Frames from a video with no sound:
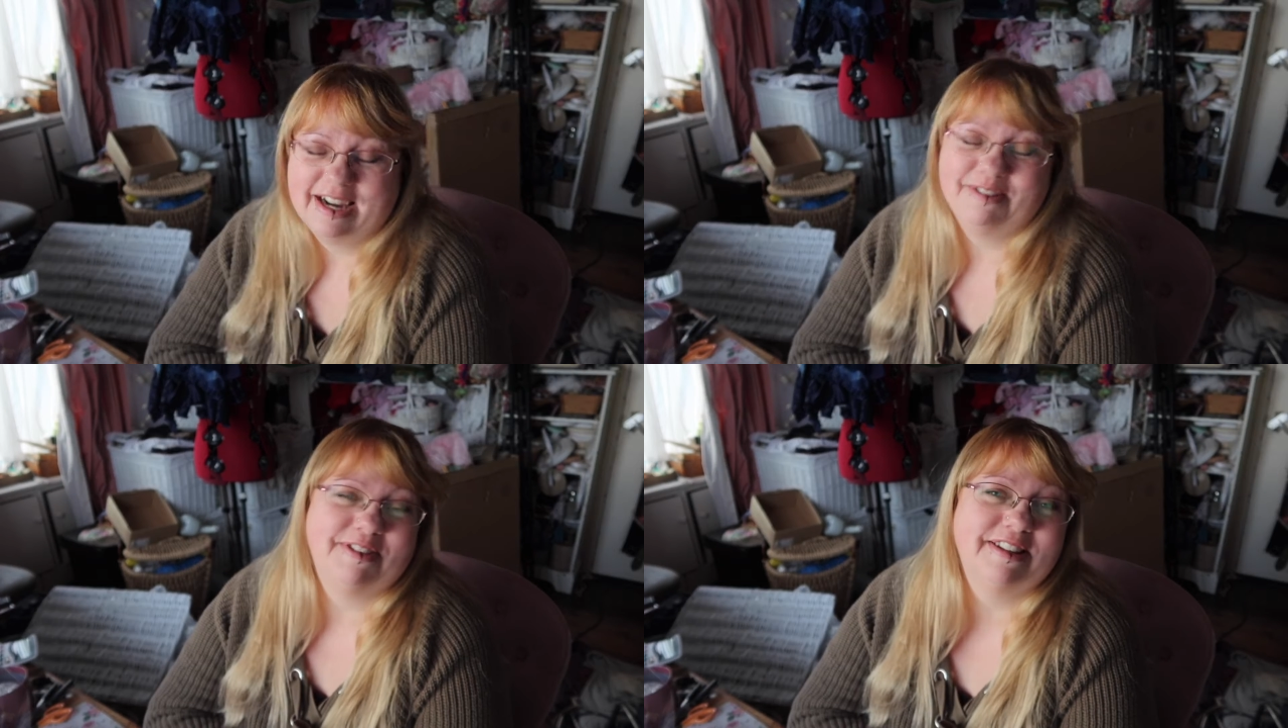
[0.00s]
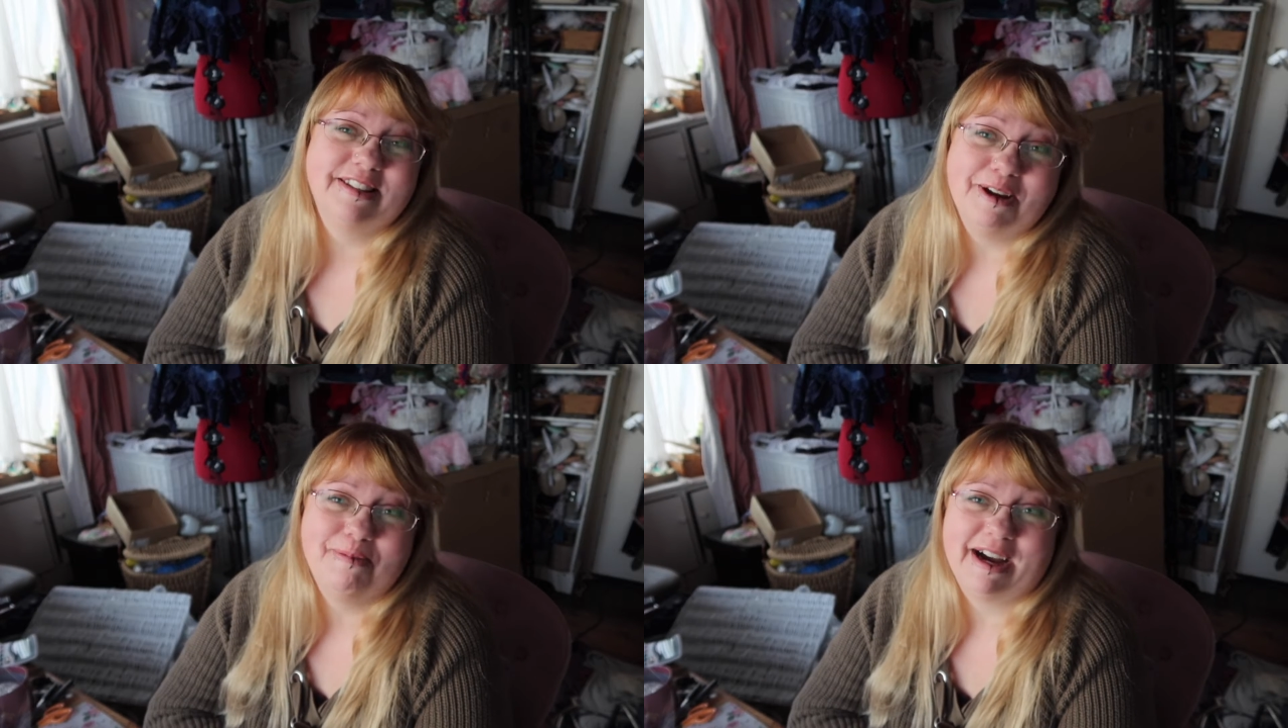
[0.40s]
and I feel
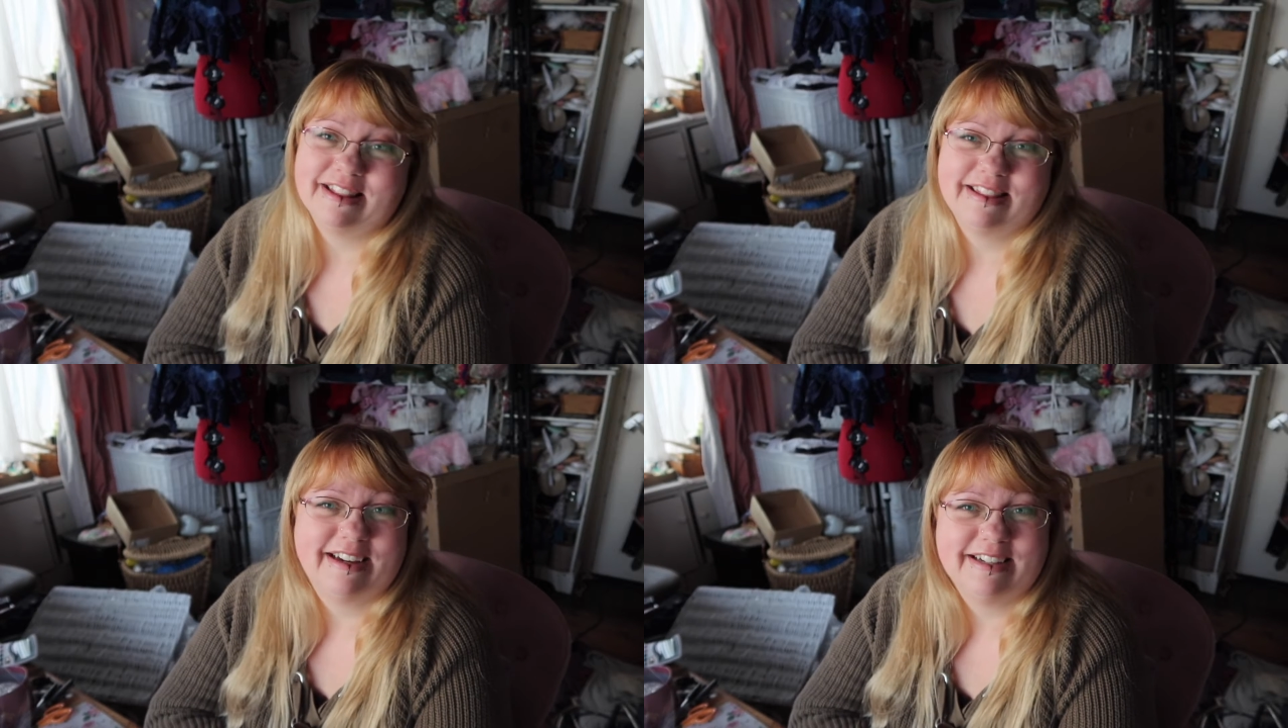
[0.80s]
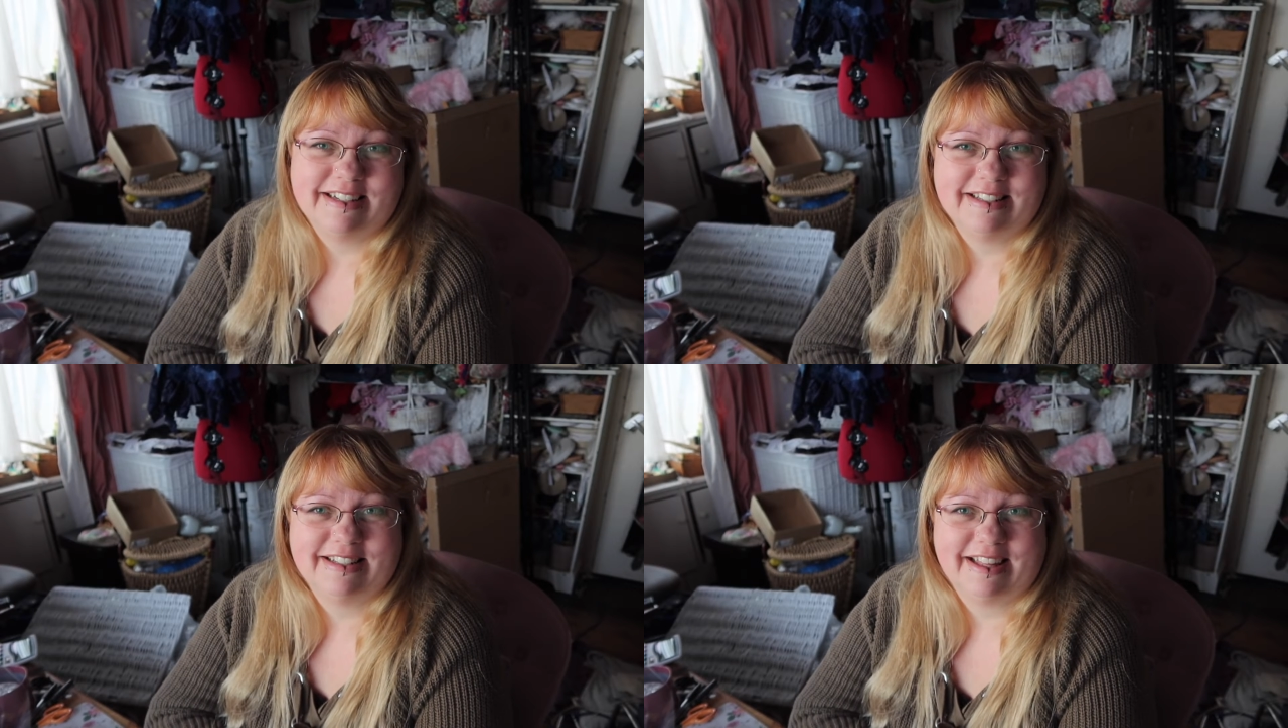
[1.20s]
so bad that I
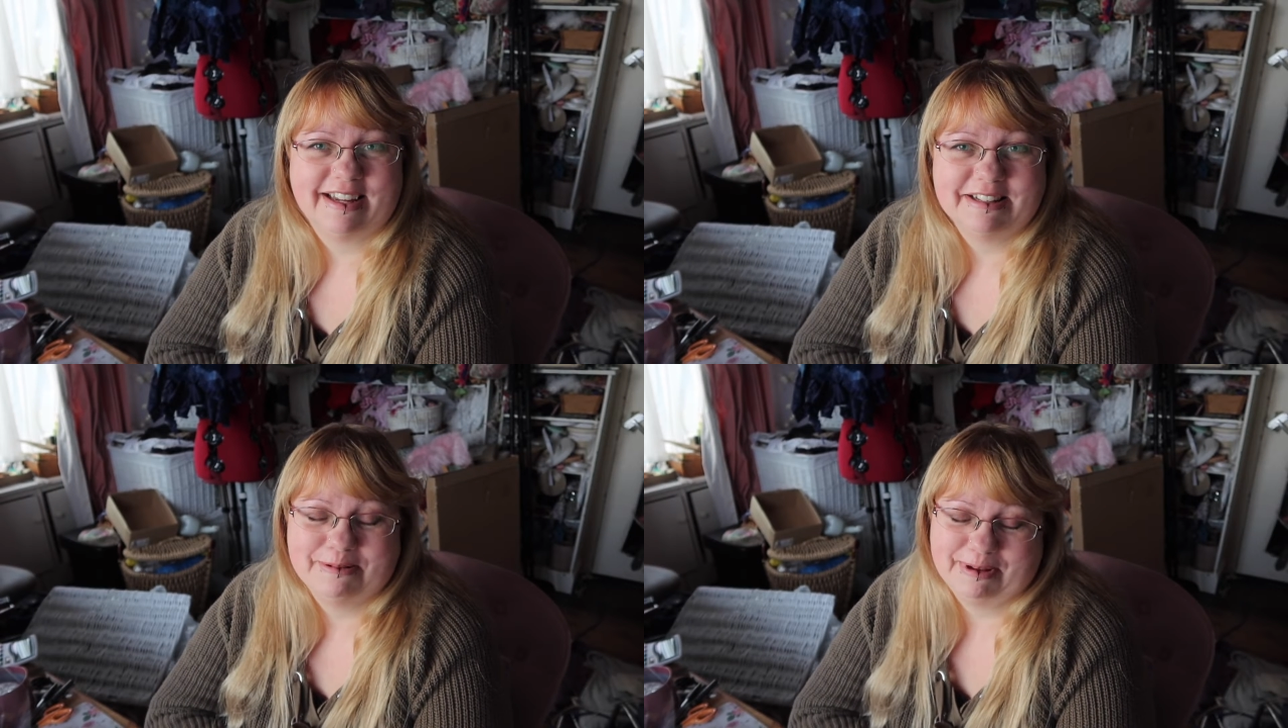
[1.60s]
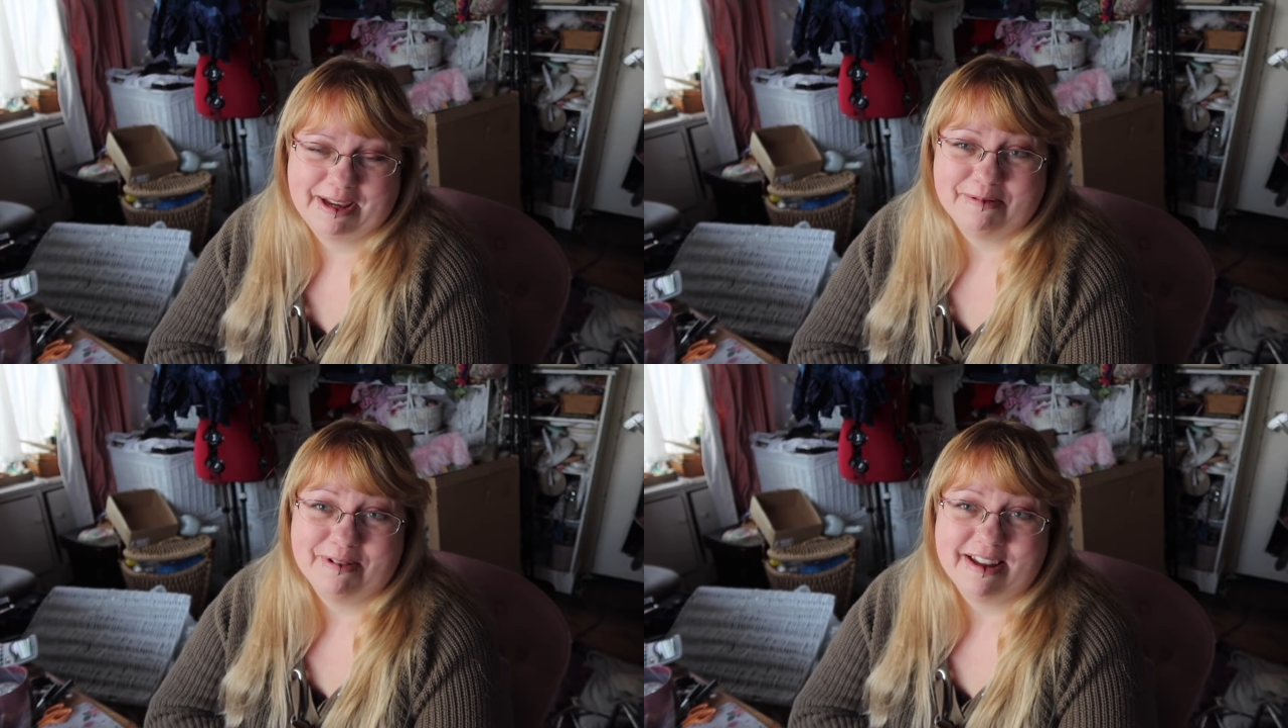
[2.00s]
didn't say that to
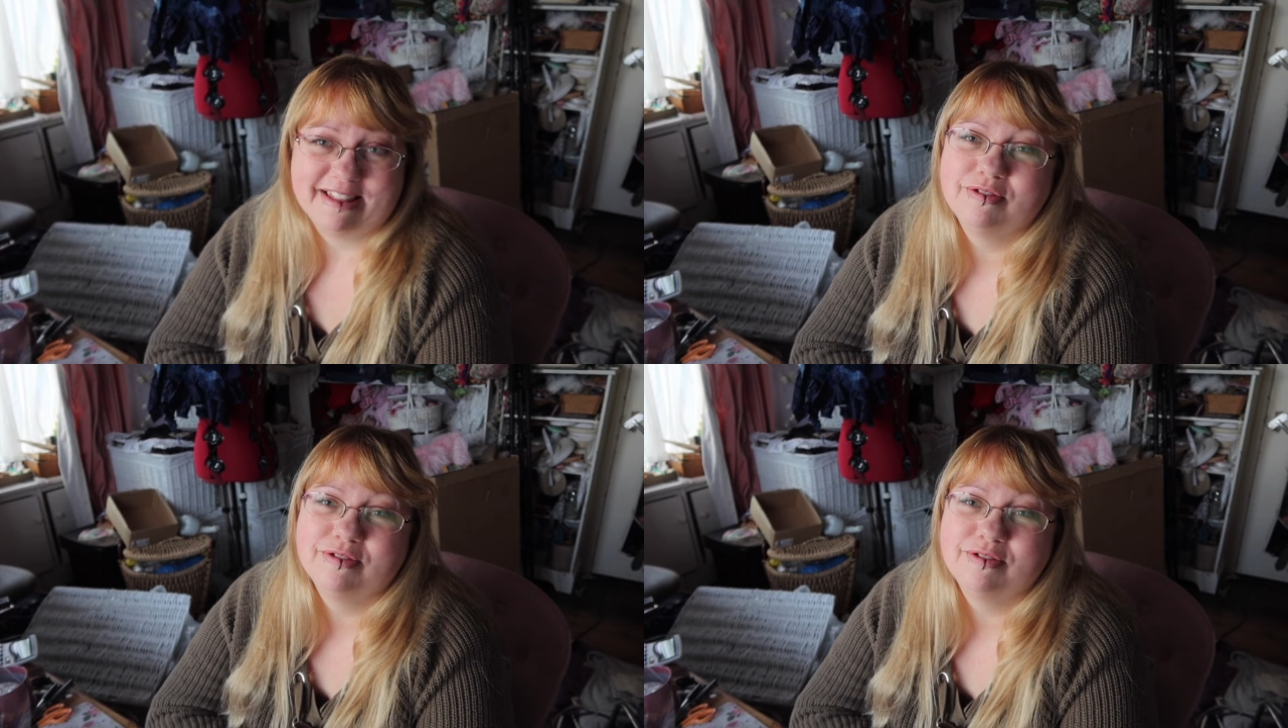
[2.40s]
begin with.